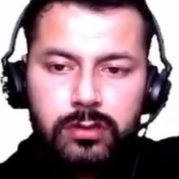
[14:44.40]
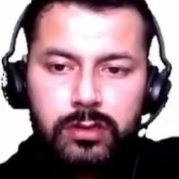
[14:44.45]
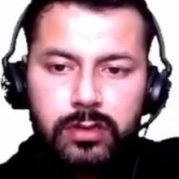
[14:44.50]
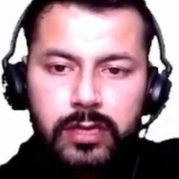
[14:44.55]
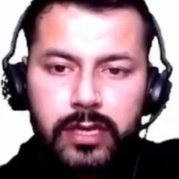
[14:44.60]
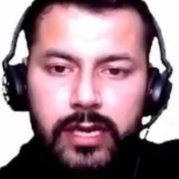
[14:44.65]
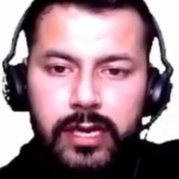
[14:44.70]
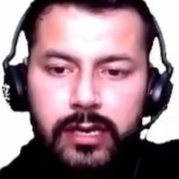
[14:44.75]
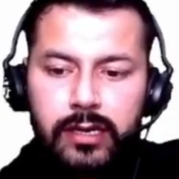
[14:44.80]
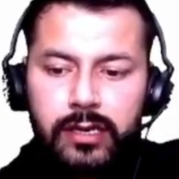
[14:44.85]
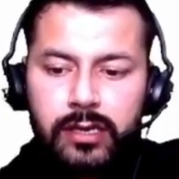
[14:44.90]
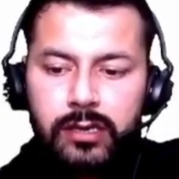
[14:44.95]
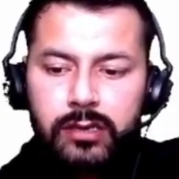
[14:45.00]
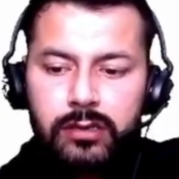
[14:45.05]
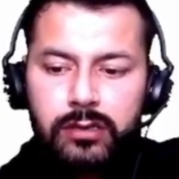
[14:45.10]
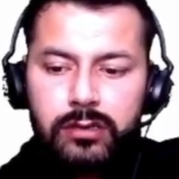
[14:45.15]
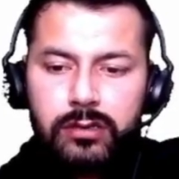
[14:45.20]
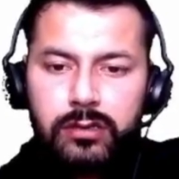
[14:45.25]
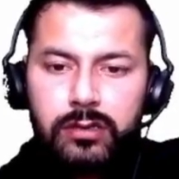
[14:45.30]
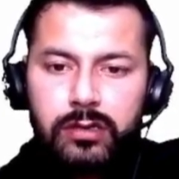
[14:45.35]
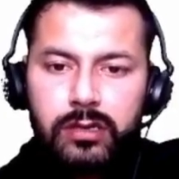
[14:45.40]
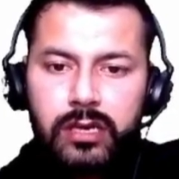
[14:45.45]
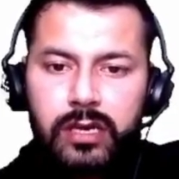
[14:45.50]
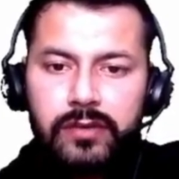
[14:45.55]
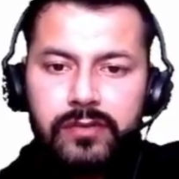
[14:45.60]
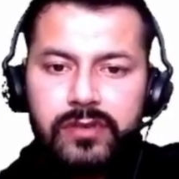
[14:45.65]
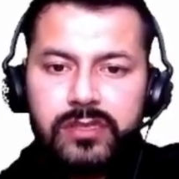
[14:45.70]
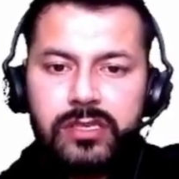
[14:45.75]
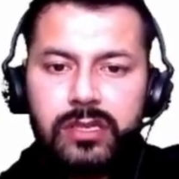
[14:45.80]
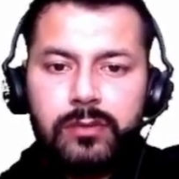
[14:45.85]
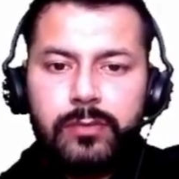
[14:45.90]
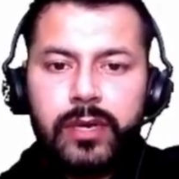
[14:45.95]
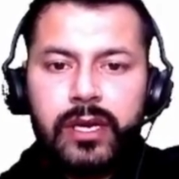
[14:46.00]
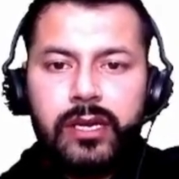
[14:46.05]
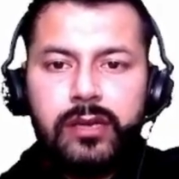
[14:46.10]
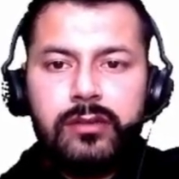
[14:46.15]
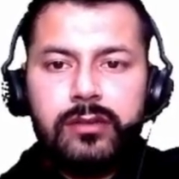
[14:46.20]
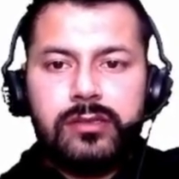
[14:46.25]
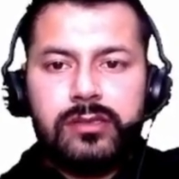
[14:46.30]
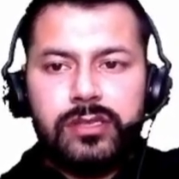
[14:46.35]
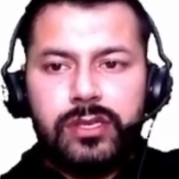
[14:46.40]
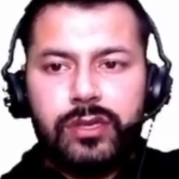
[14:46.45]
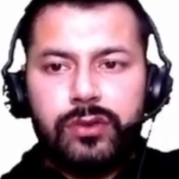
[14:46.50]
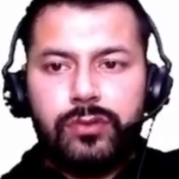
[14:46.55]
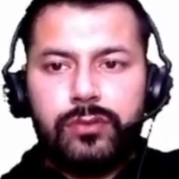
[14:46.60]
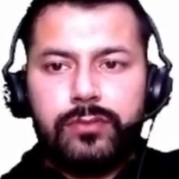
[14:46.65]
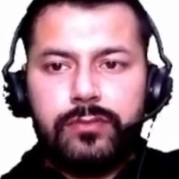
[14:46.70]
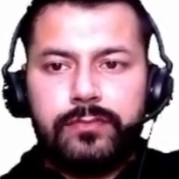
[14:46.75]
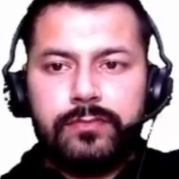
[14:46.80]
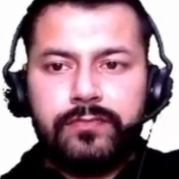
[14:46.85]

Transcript: error division by 0.